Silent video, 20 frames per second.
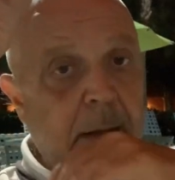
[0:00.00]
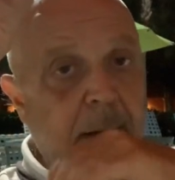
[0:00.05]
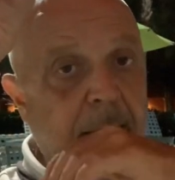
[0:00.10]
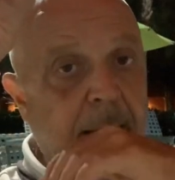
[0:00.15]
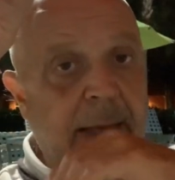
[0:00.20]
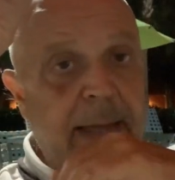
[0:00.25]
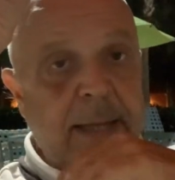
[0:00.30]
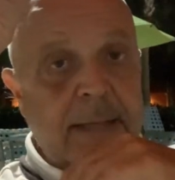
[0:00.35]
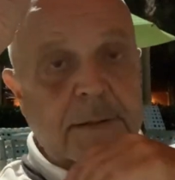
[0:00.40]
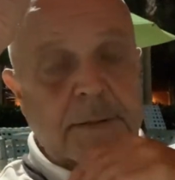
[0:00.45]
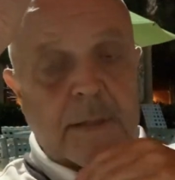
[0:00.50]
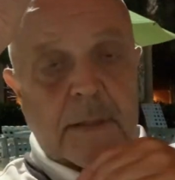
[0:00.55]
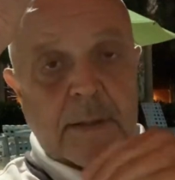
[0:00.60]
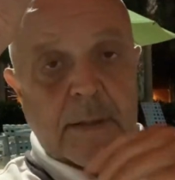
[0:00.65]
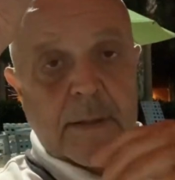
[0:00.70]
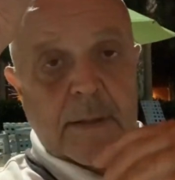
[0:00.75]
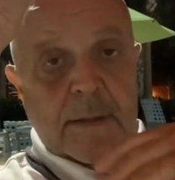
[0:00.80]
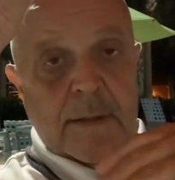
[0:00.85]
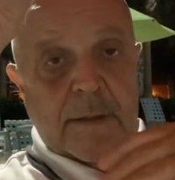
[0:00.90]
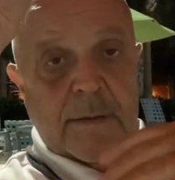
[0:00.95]
and
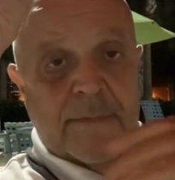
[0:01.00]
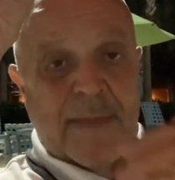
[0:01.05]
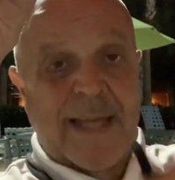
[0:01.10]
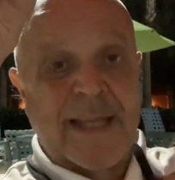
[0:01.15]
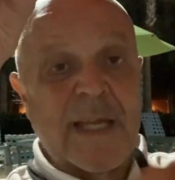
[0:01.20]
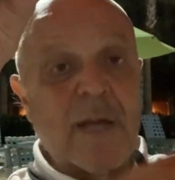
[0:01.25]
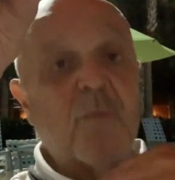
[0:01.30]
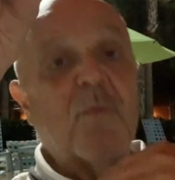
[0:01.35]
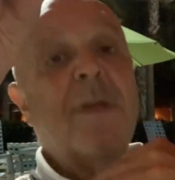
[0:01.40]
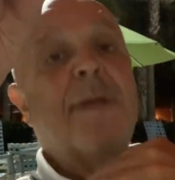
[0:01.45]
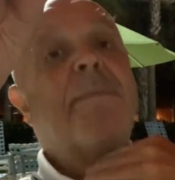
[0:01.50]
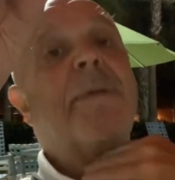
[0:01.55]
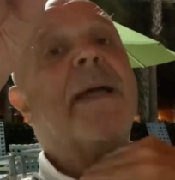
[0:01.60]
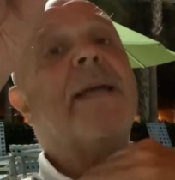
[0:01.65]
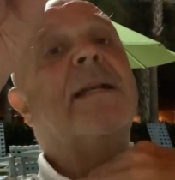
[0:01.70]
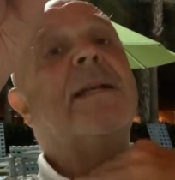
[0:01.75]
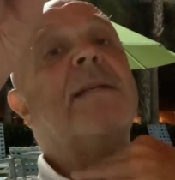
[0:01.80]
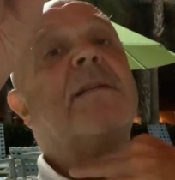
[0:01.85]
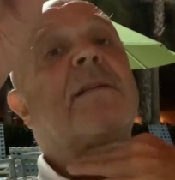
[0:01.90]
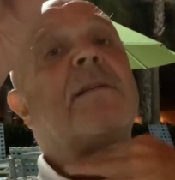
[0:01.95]
they get
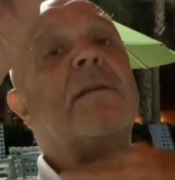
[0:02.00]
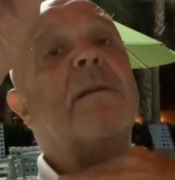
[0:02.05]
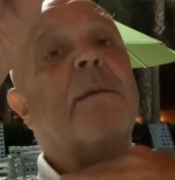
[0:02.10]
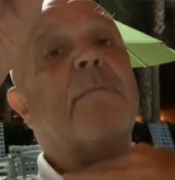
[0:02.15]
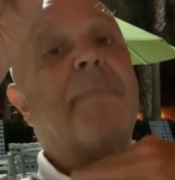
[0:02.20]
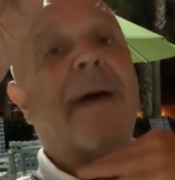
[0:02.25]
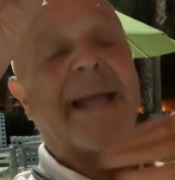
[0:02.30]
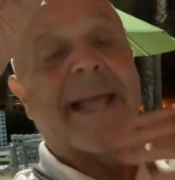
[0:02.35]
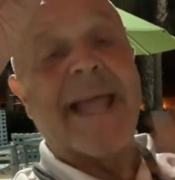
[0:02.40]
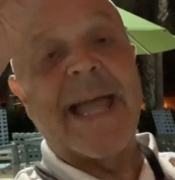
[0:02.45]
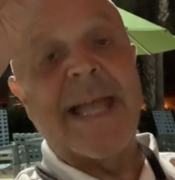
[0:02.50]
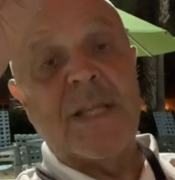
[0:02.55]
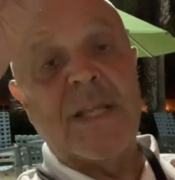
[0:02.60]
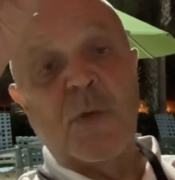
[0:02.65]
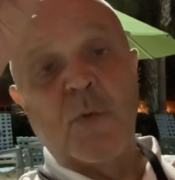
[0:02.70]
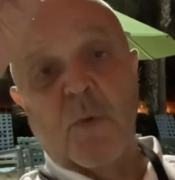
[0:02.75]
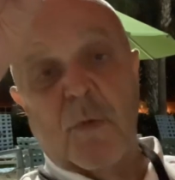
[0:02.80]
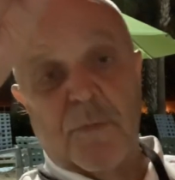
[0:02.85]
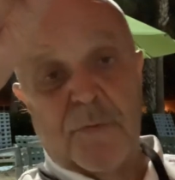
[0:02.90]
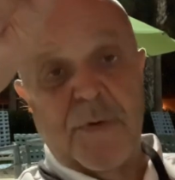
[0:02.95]
rebated my
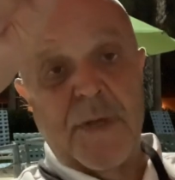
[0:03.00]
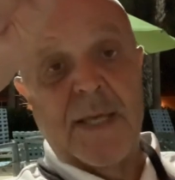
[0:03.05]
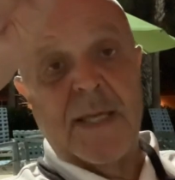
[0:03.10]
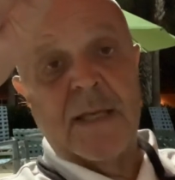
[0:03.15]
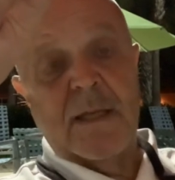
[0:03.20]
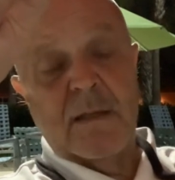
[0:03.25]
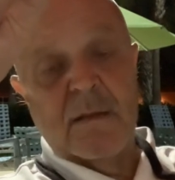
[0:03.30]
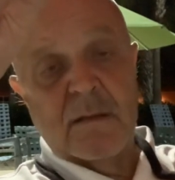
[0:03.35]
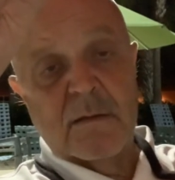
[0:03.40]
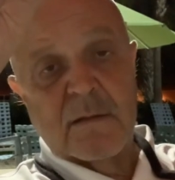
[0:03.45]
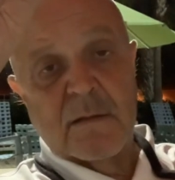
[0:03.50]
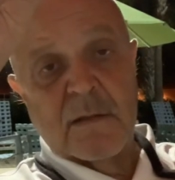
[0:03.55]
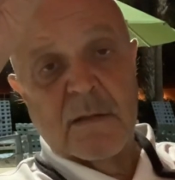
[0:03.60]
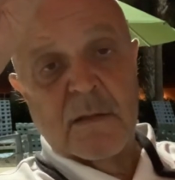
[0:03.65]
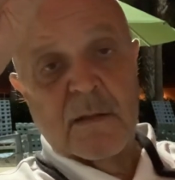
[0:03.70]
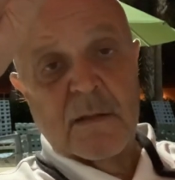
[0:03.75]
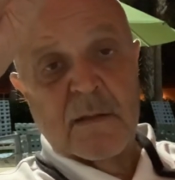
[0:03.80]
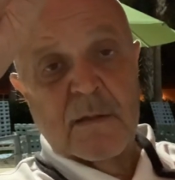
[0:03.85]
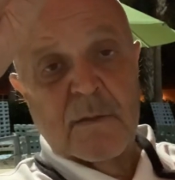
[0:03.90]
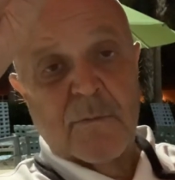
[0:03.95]
annual fee
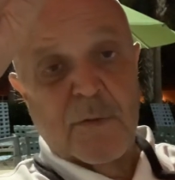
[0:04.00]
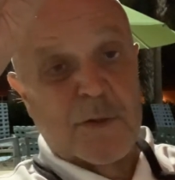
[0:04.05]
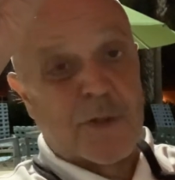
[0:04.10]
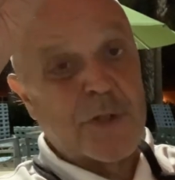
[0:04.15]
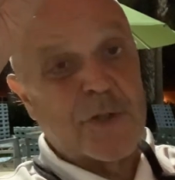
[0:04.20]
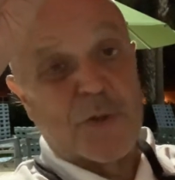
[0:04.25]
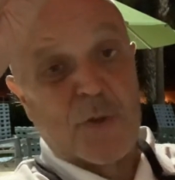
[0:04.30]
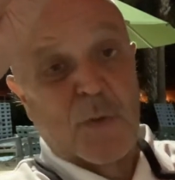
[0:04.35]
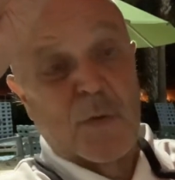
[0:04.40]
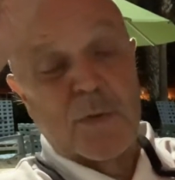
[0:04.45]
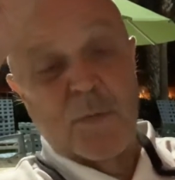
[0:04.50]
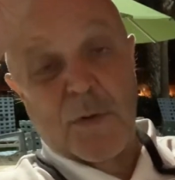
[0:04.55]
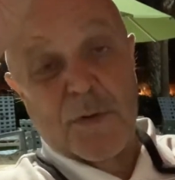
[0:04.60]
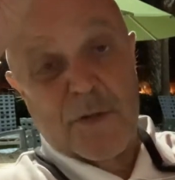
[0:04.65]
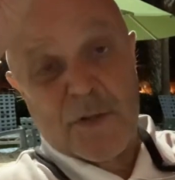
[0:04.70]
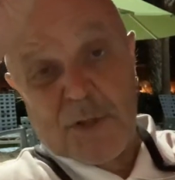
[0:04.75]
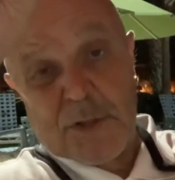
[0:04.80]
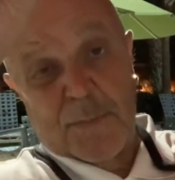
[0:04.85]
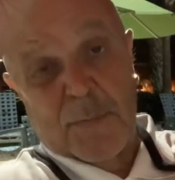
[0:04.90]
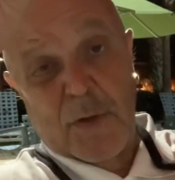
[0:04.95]
for just doing what they're
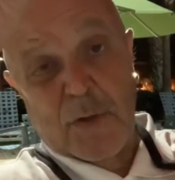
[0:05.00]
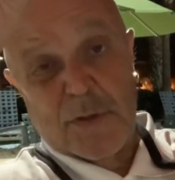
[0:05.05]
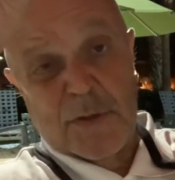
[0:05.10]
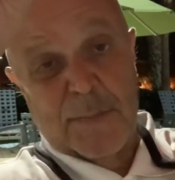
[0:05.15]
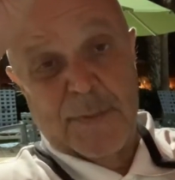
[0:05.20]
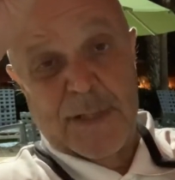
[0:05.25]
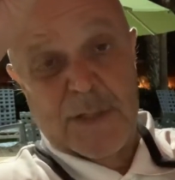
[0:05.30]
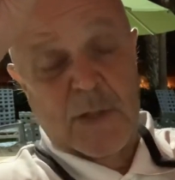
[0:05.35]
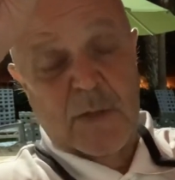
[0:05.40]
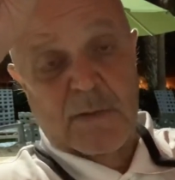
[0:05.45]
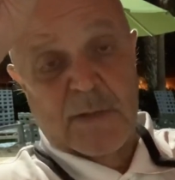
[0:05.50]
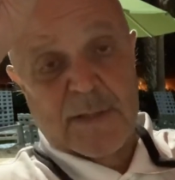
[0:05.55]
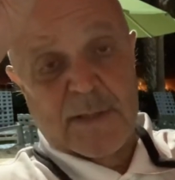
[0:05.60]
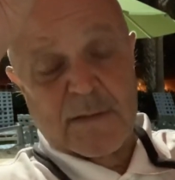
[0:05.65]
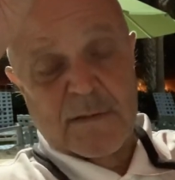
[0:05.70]
supposed to be doing.